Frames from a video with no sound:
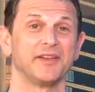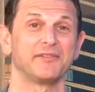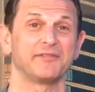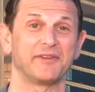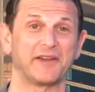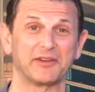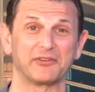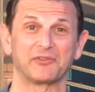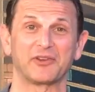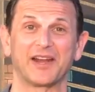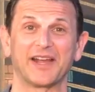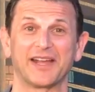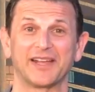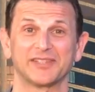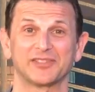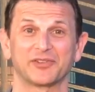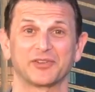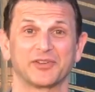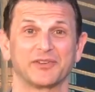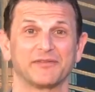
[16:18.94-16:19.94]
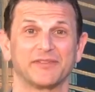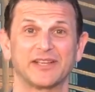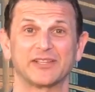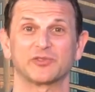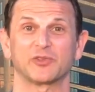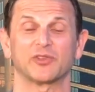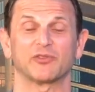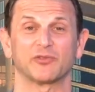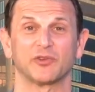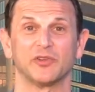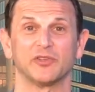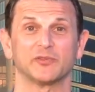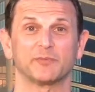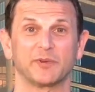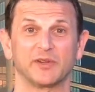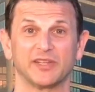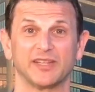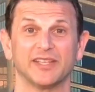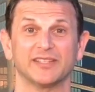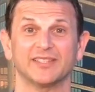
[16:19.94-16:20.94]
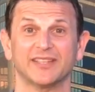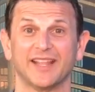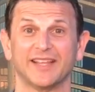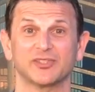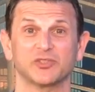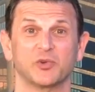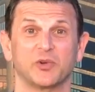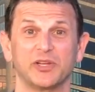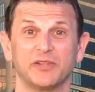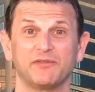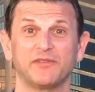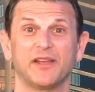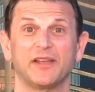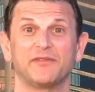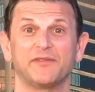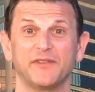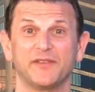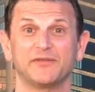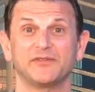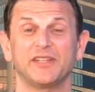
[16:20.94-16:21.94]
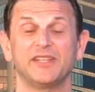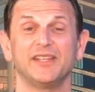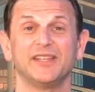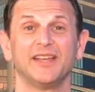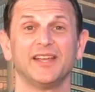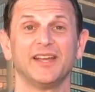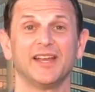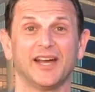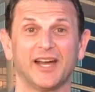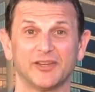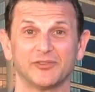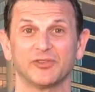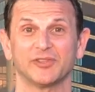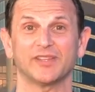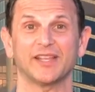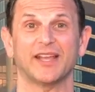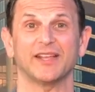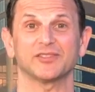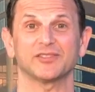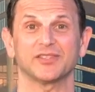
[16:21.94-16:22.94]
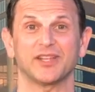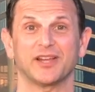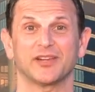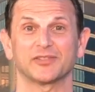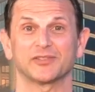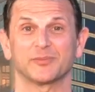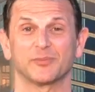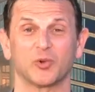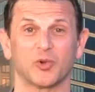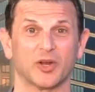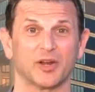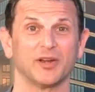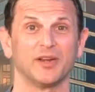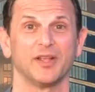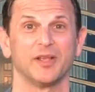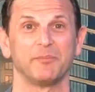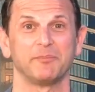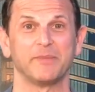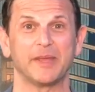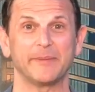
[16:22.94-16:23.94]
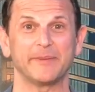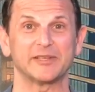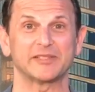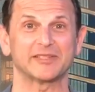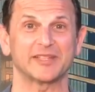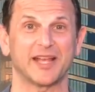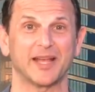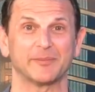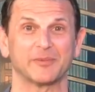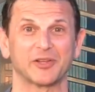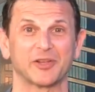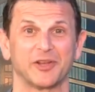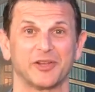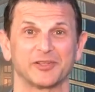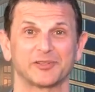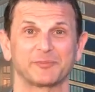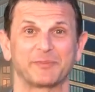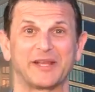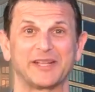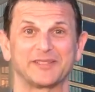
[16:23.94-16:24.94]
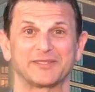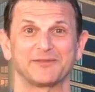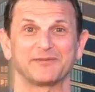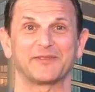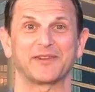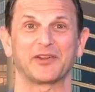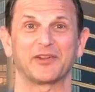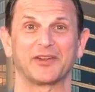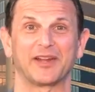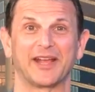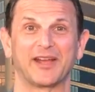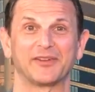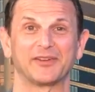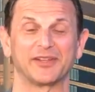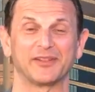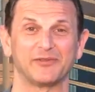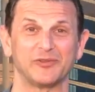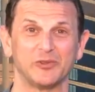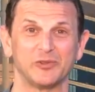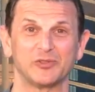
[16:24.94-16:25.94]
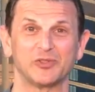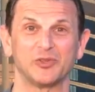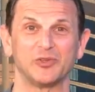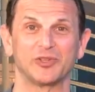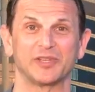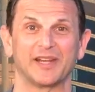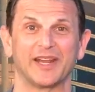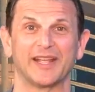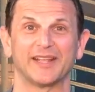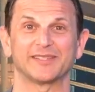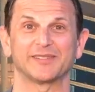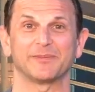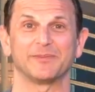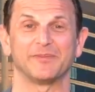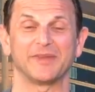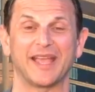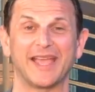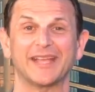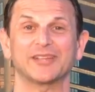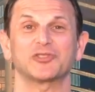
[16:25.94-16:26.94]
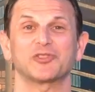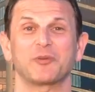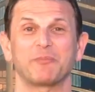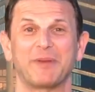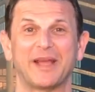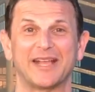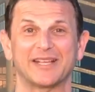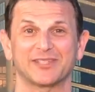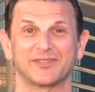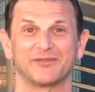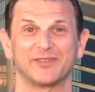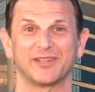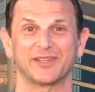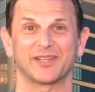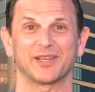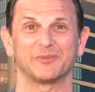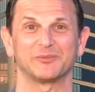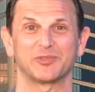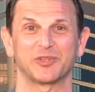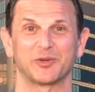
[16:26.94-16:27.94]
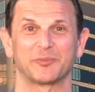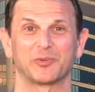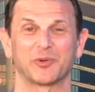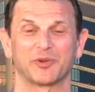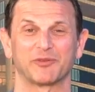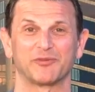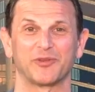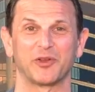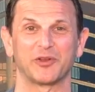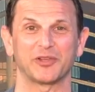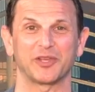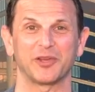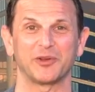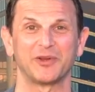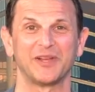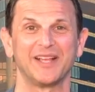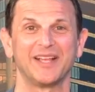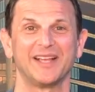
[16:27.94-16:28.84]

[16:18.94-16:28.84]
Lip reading: Fundrise or Invest with Roots. But you get to that $25, $50, $100,000 or more, maybe it's time to call Spence and figure out if you too can add some extra passive income to your portfolio.